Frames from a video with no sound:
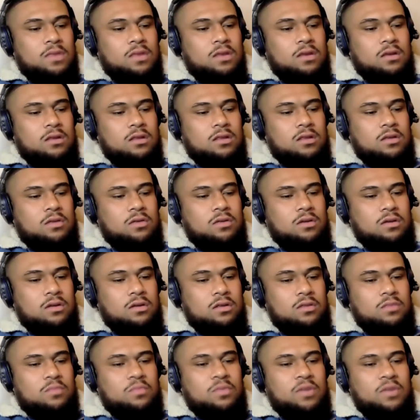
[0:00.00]

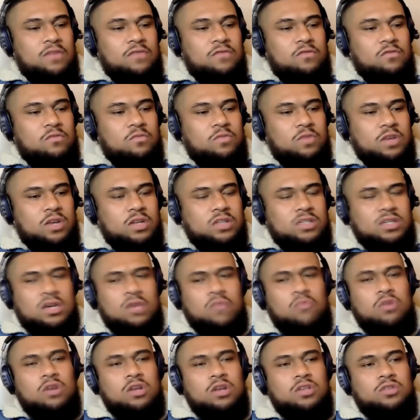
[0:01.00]
the platform, because I
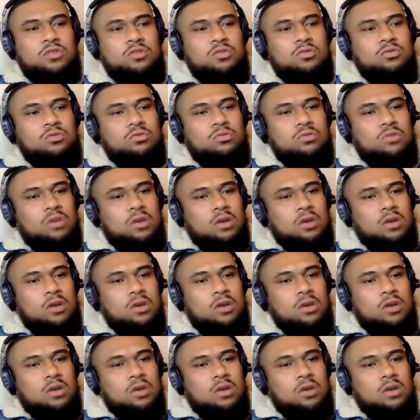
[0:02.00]
wanted to